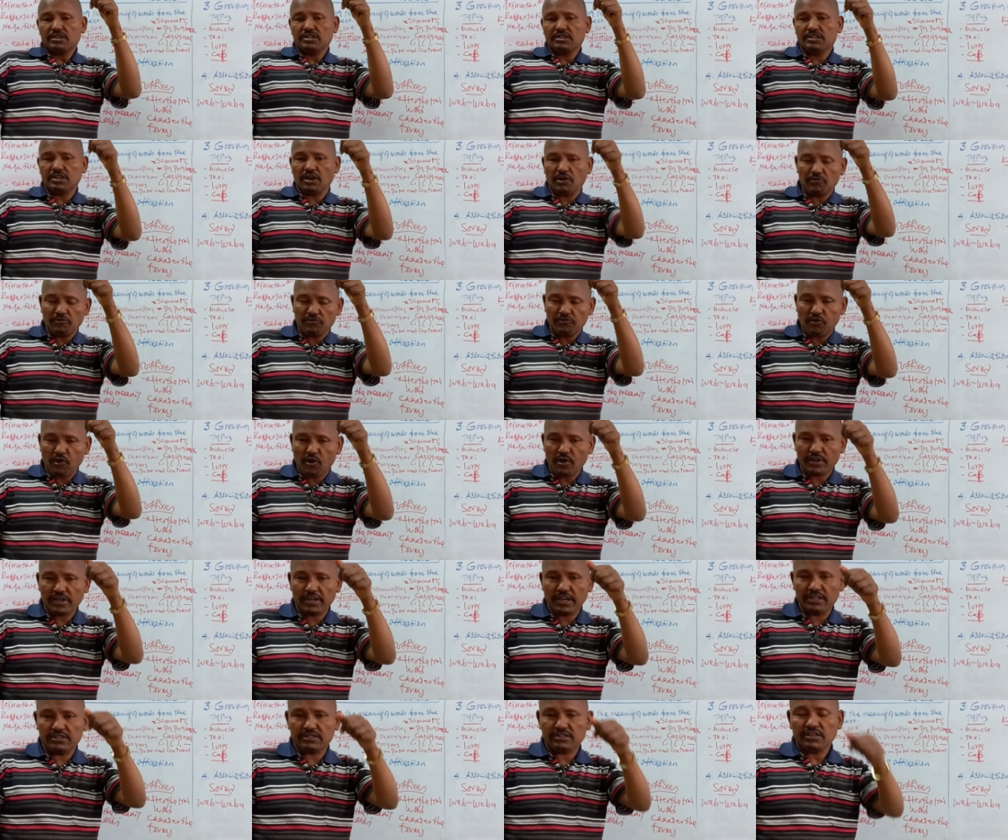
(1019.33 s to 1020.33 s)
Don't
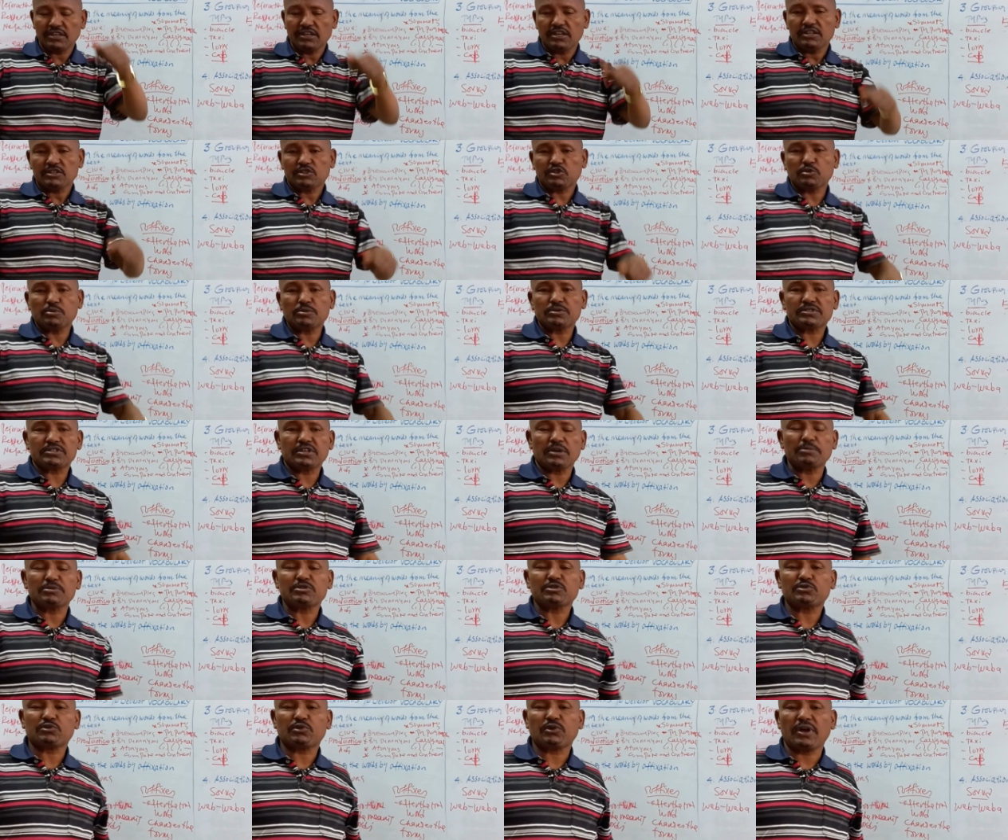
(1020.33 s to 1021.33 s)
forget to
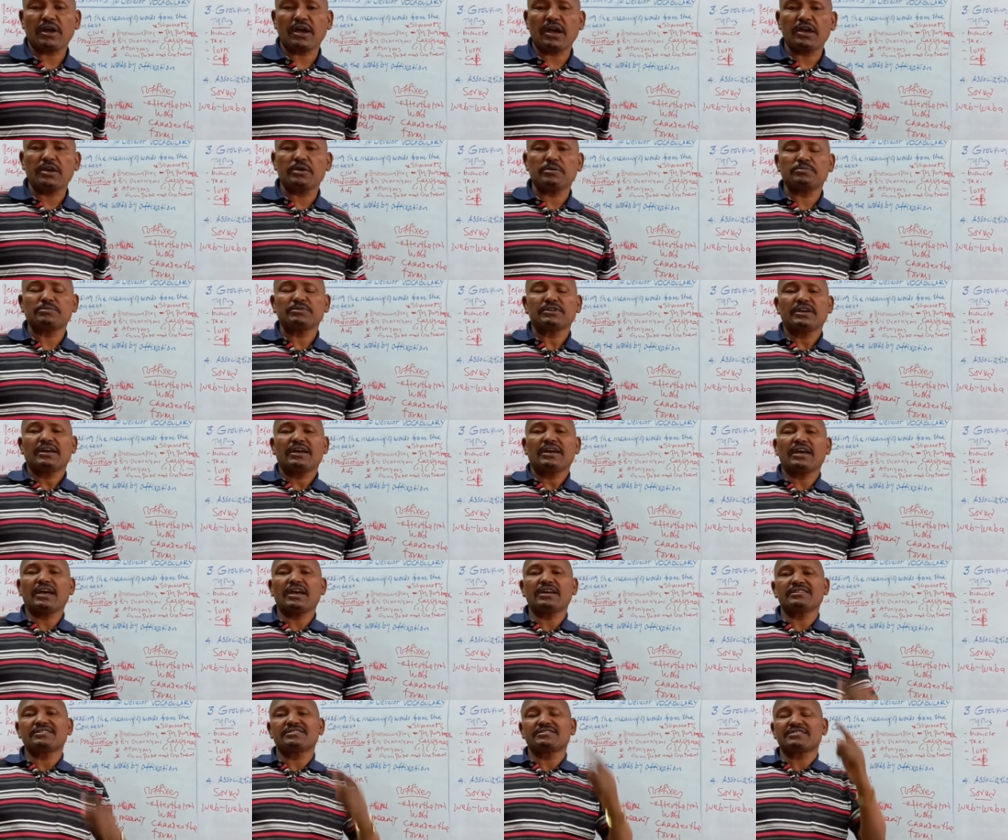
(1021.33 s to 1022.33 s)
subscribe
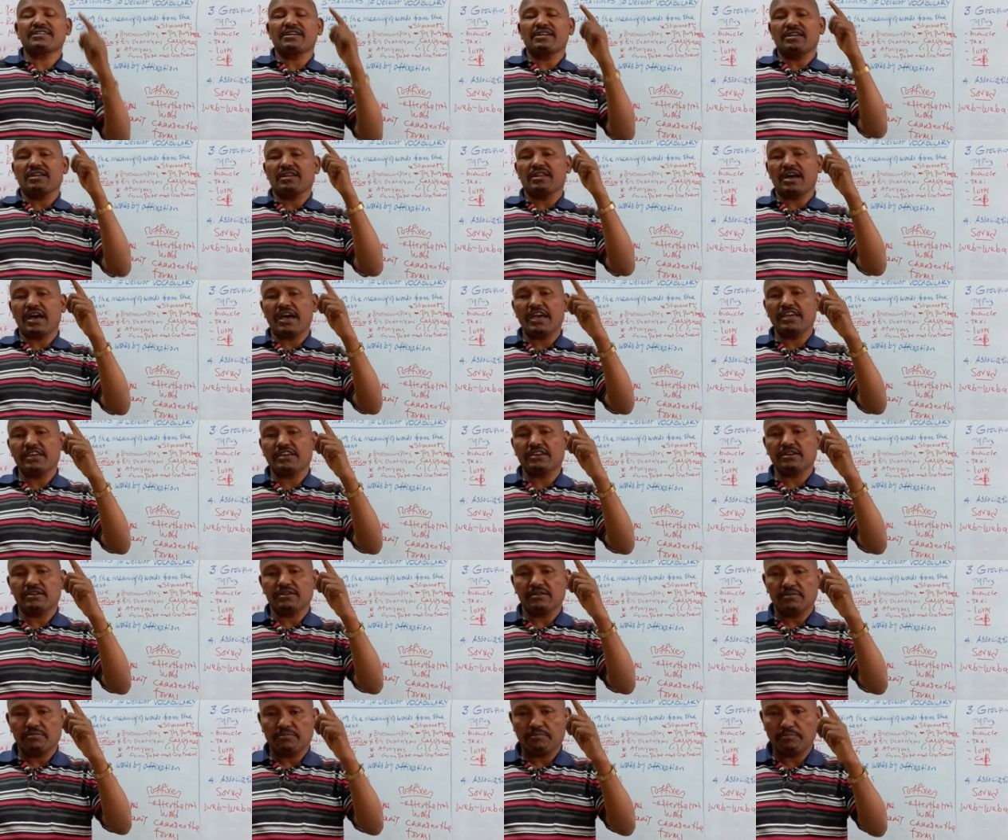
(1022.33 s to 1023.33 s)
and
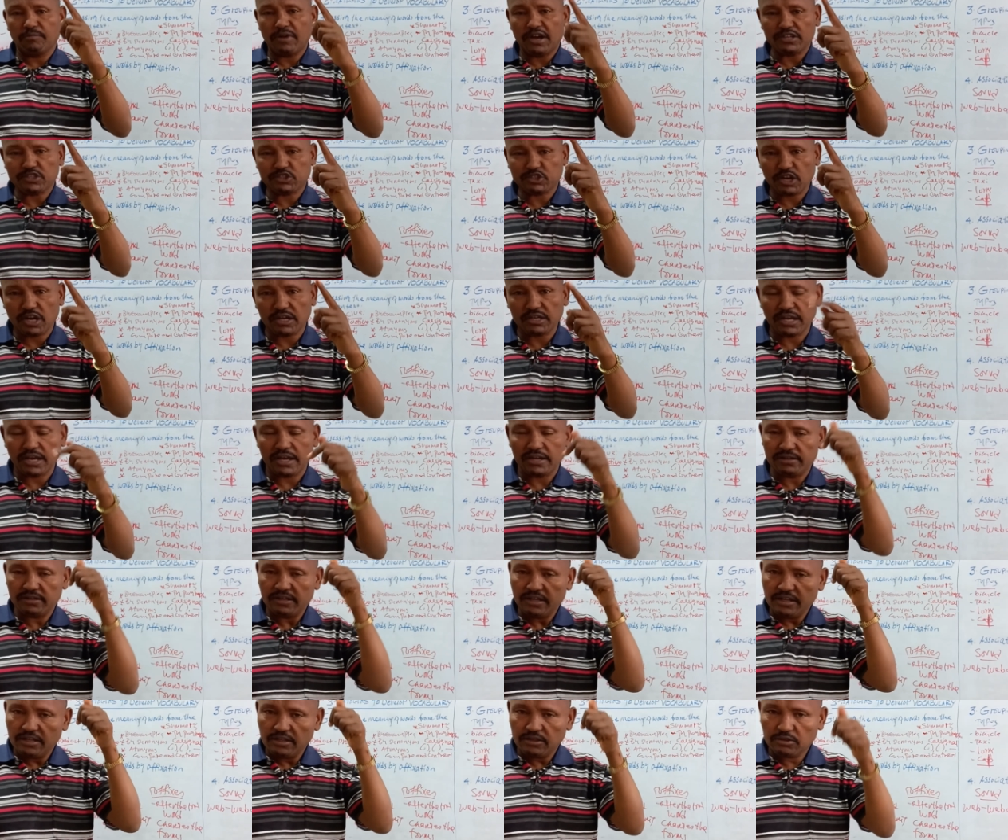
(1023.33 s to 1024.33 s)
like my
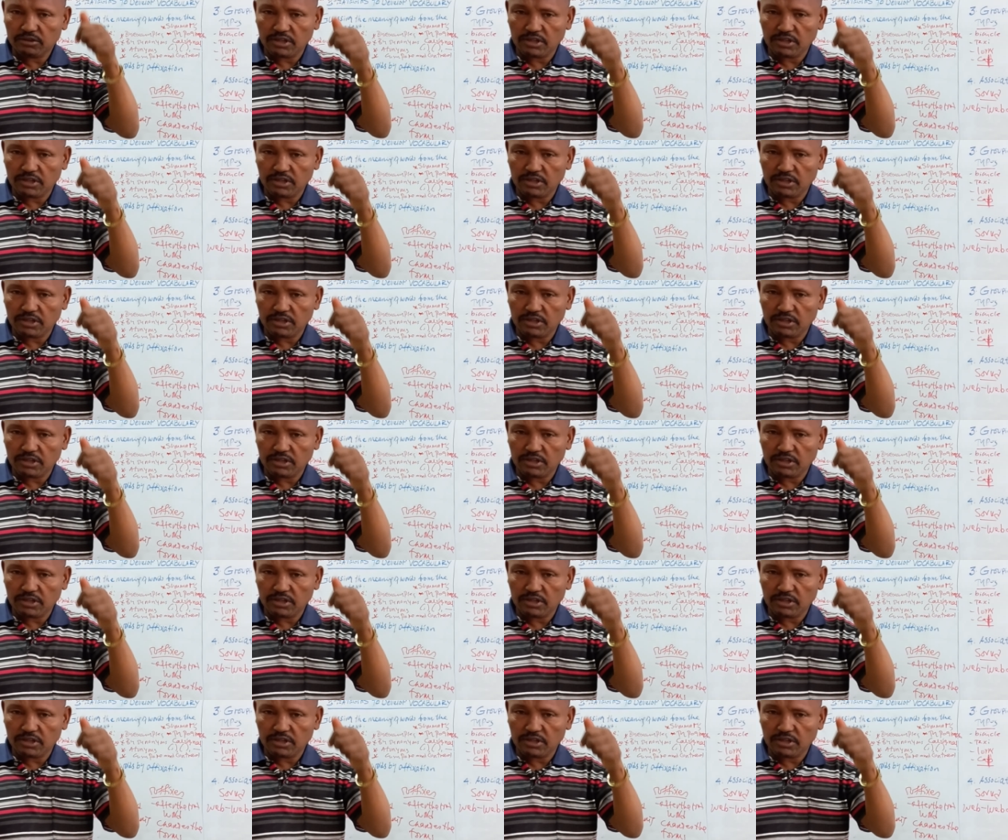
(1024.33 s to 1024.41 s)
channel.